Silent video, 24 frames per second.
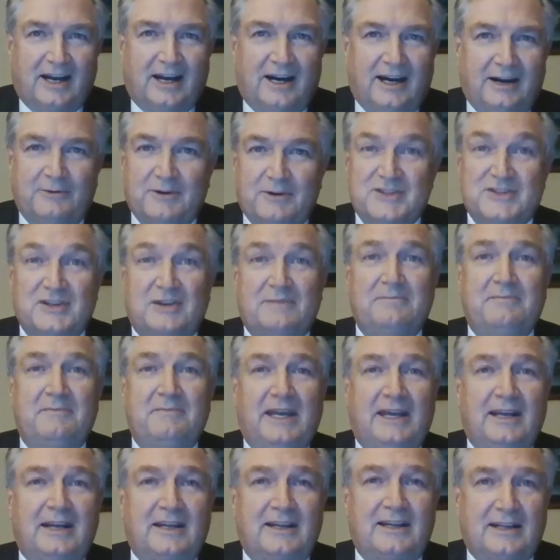I was
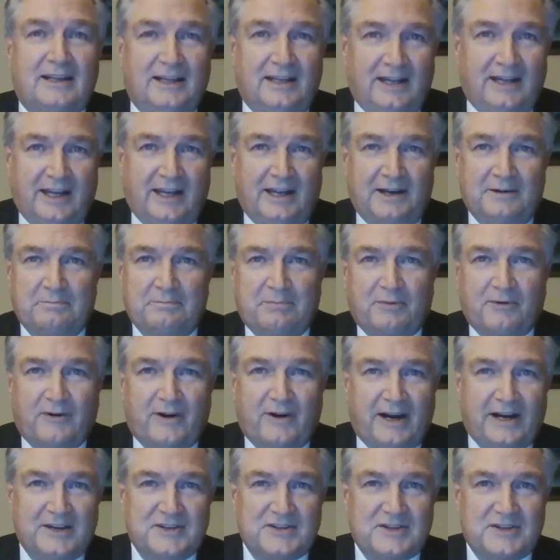immediately
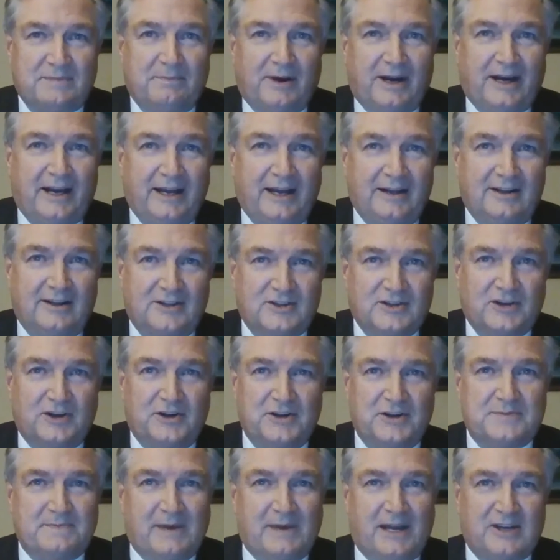impressed by the
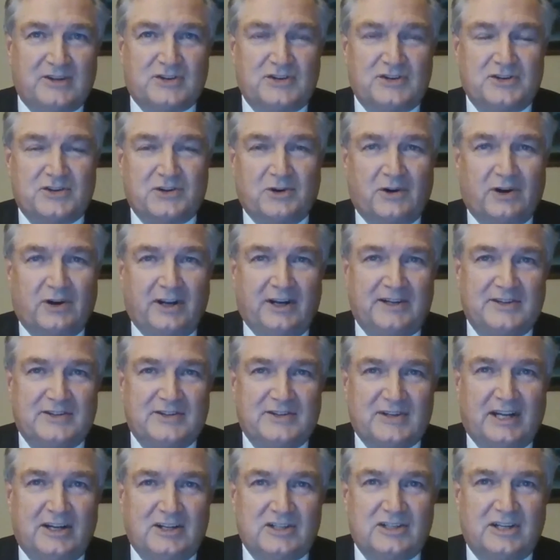Toastmasters
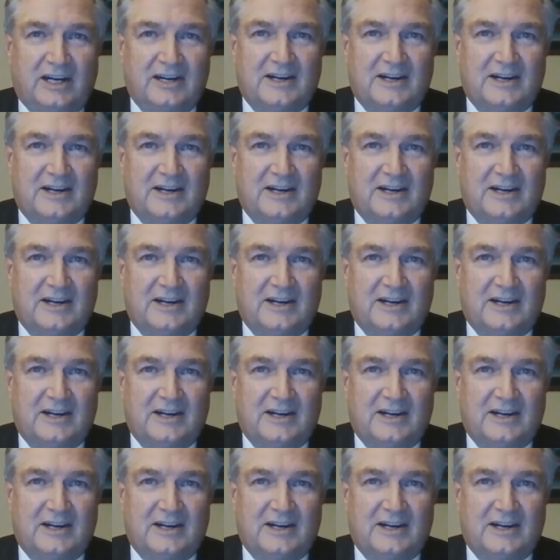organization,